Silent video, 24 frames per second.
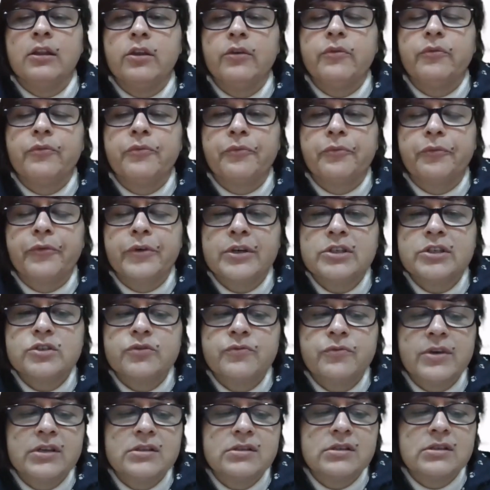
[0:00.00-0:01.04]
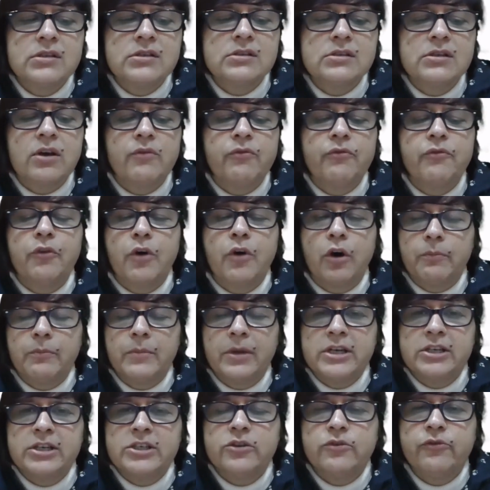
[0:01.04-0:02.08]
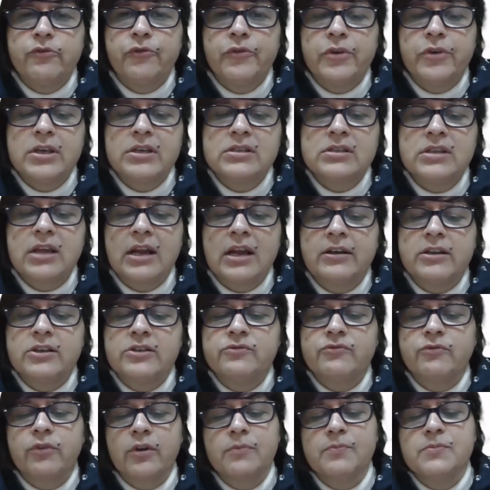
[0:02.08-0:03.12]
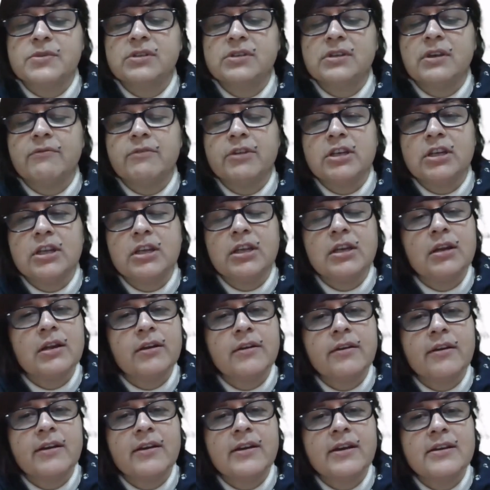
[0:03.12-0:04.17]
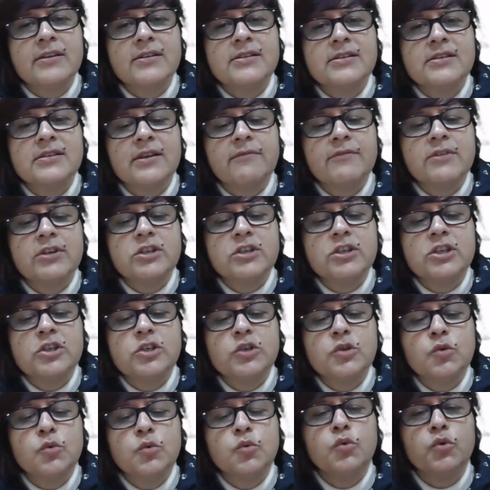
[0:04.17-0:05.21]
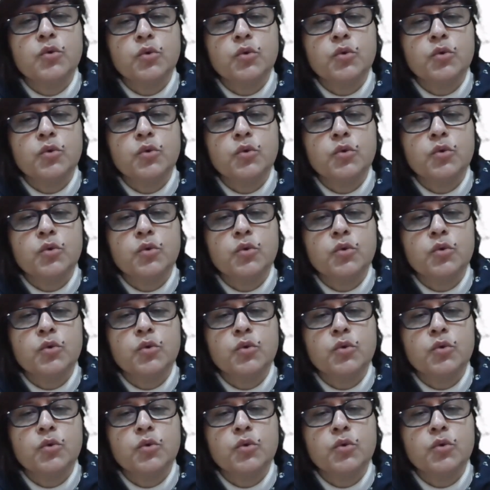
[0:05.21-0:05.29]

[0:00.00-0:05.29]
The first phase is the formative phase, that is from 1772 to